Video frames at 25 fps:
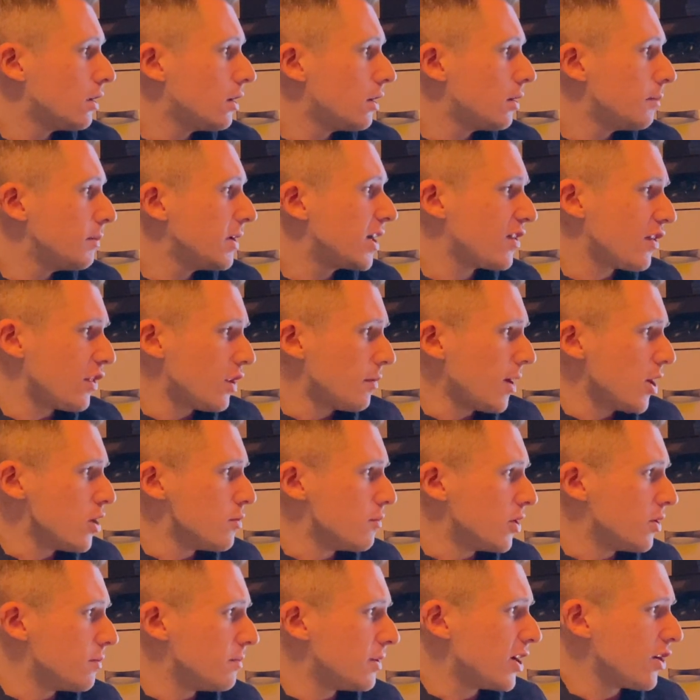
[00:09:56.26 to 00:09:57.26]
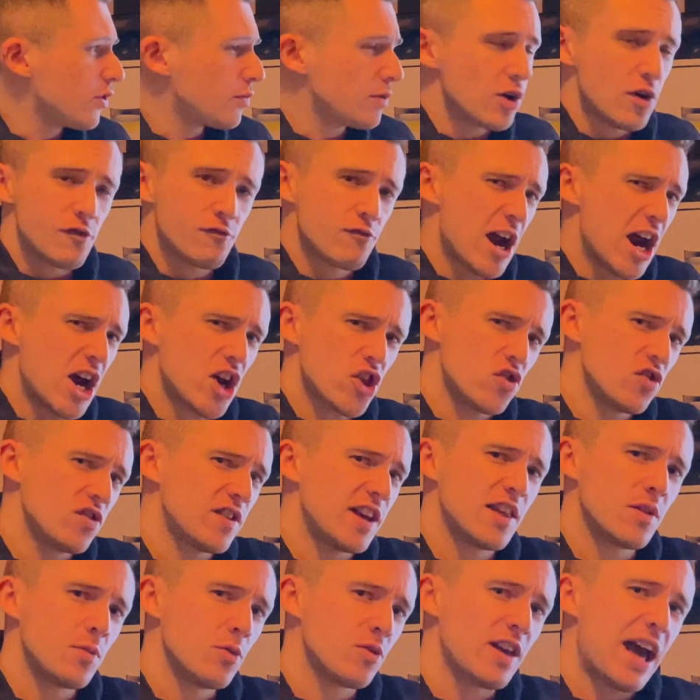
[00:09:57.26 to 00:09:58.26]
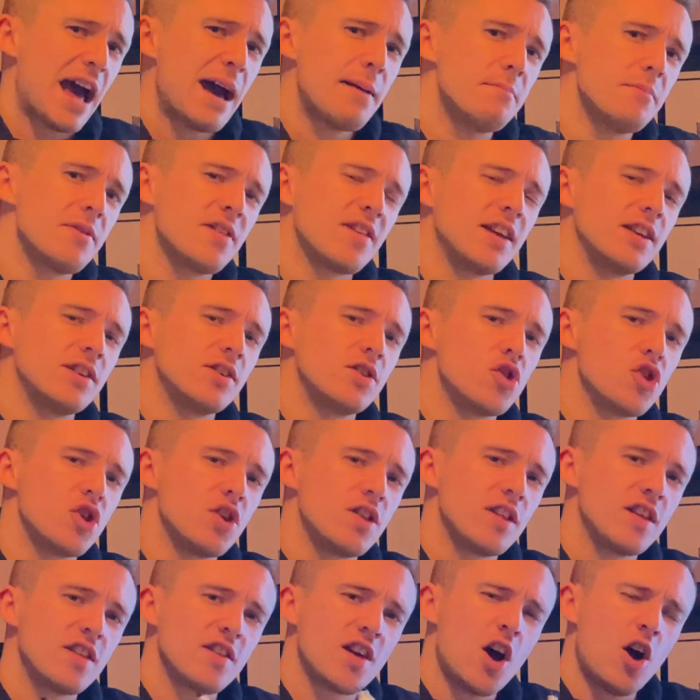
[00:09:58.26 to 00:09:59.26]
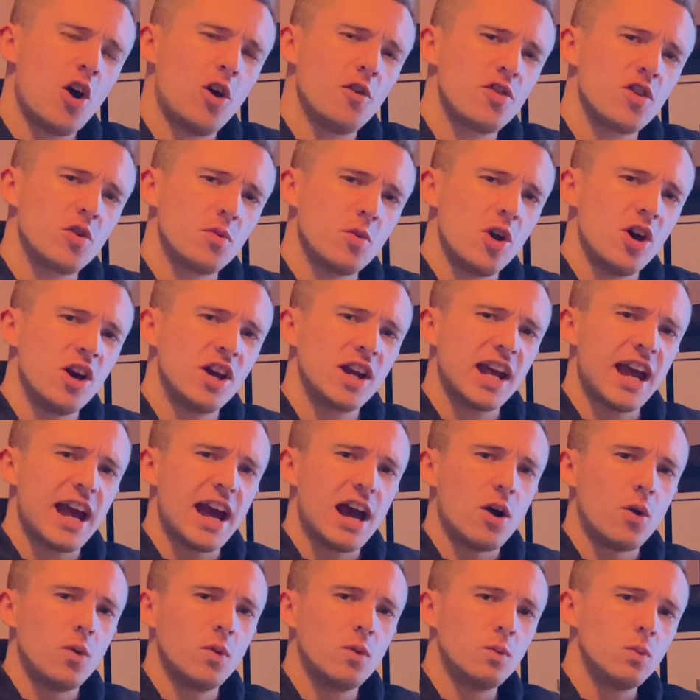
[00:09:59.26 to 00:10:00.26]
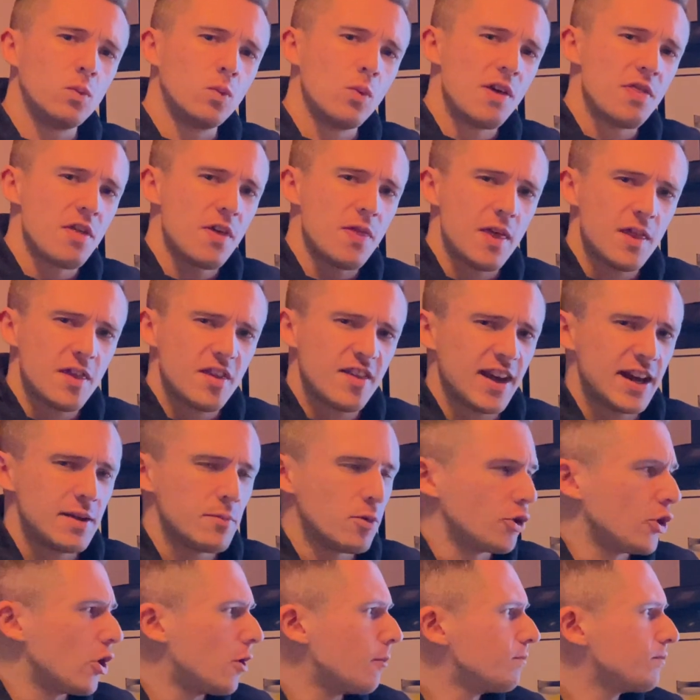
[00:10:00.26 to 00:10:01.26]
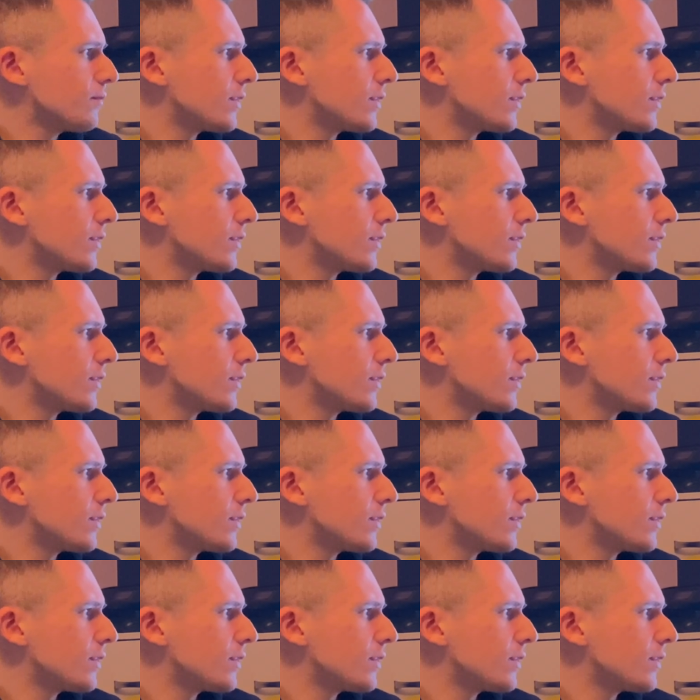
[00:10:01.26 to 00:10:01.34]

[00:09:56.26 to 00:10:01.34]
Because at the moment, because we've got fractions, decimals and percentages, it's hard to work out whether they're the same or not.